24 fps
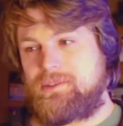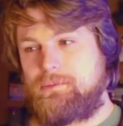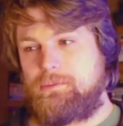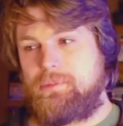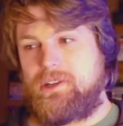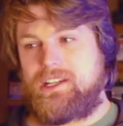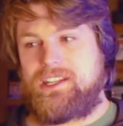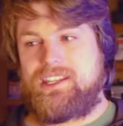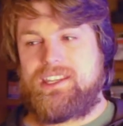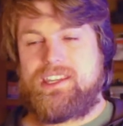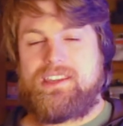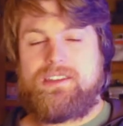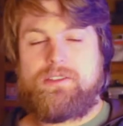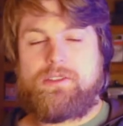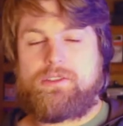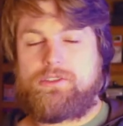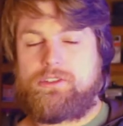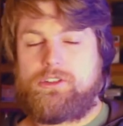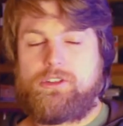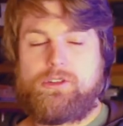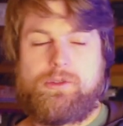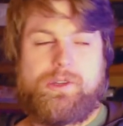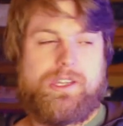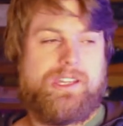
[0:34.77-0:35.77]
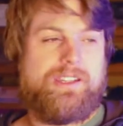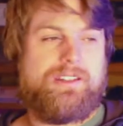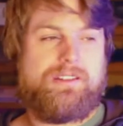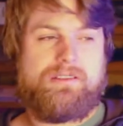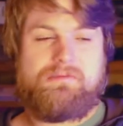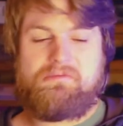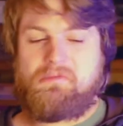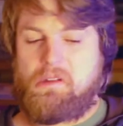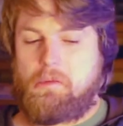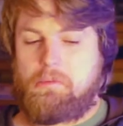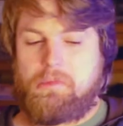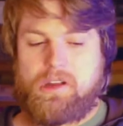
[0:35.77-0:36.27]
but he threw
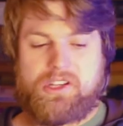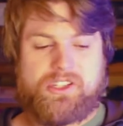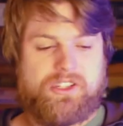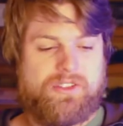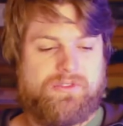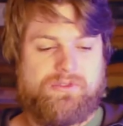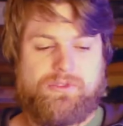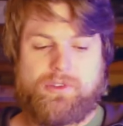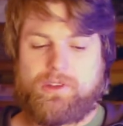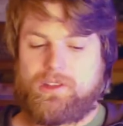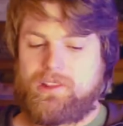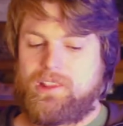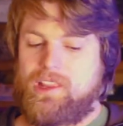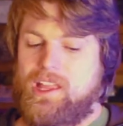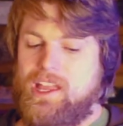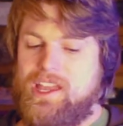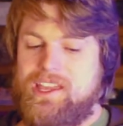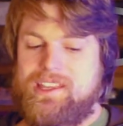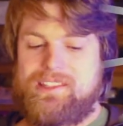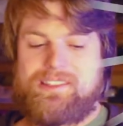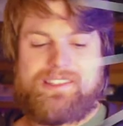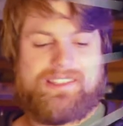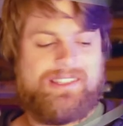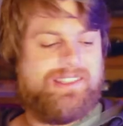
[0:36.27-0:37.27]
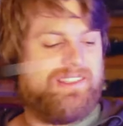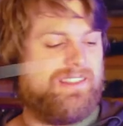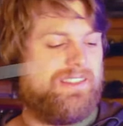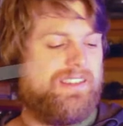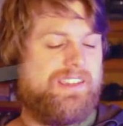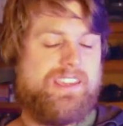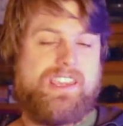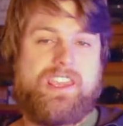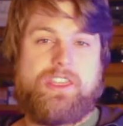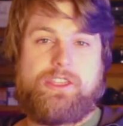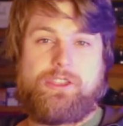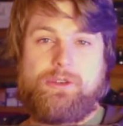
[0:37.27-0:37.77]
in a bunch of free lights.
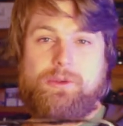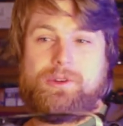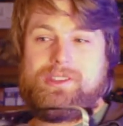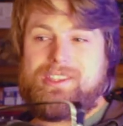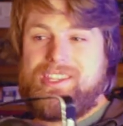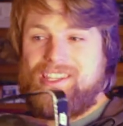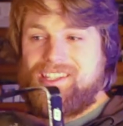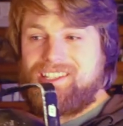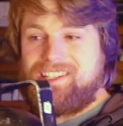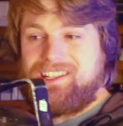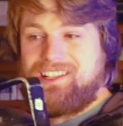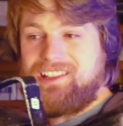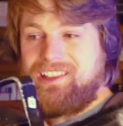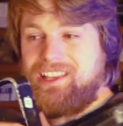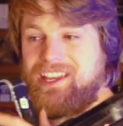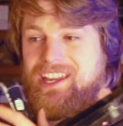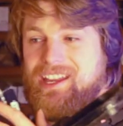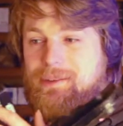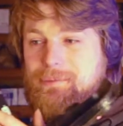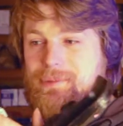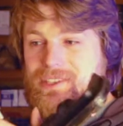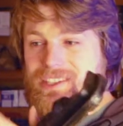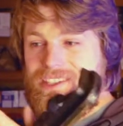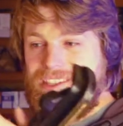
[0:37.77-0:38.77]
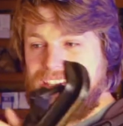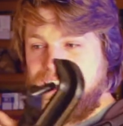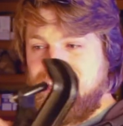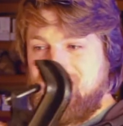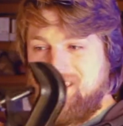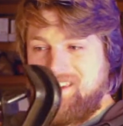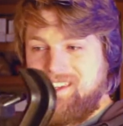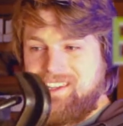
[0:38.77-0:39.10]
He threw in these clamps.